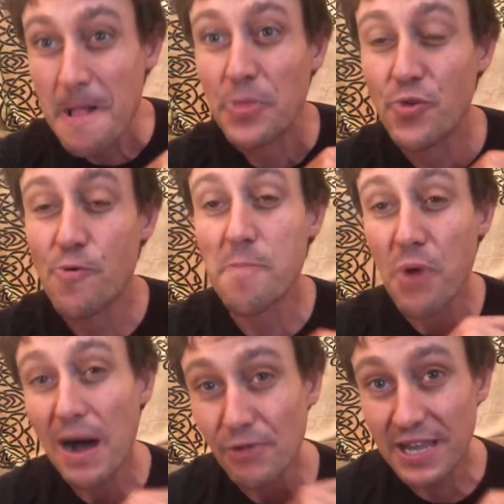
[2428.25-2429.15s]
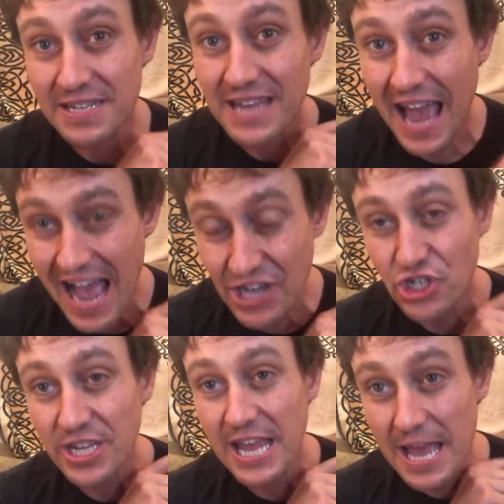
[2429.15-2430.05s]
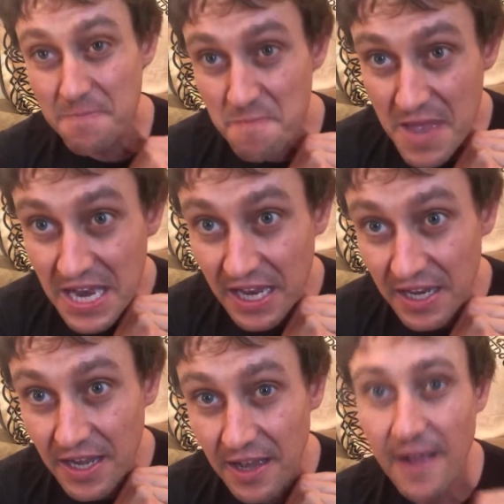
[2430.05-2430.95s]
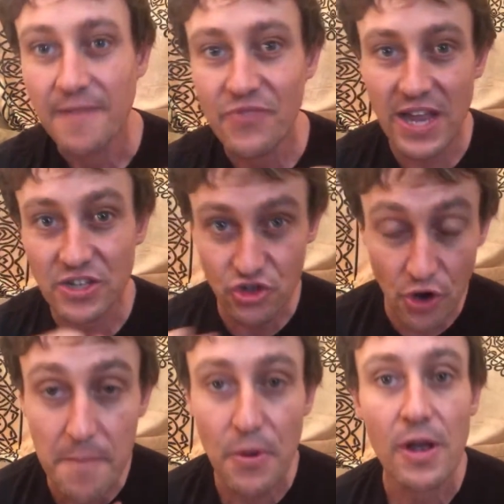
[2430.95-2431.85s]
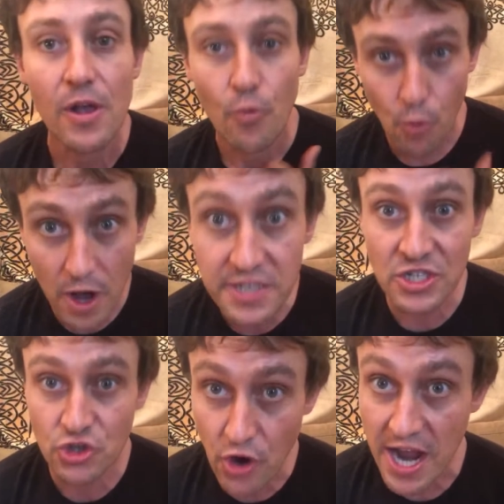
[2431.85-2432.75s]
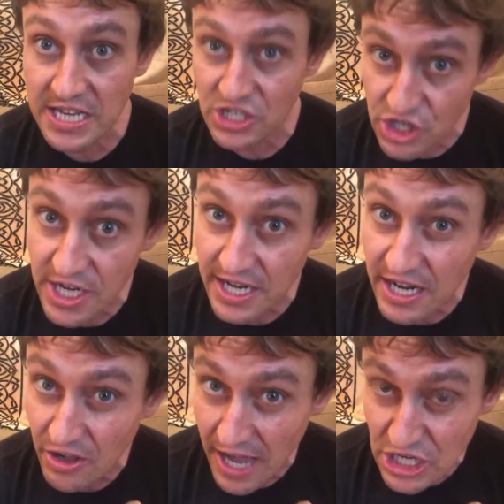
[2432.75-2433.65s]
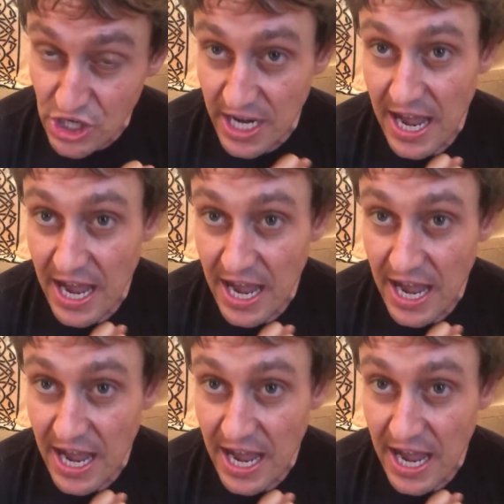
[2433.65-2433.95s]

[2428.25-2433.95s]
The Republicans actually admitted that Trump was trying to cheat in an election,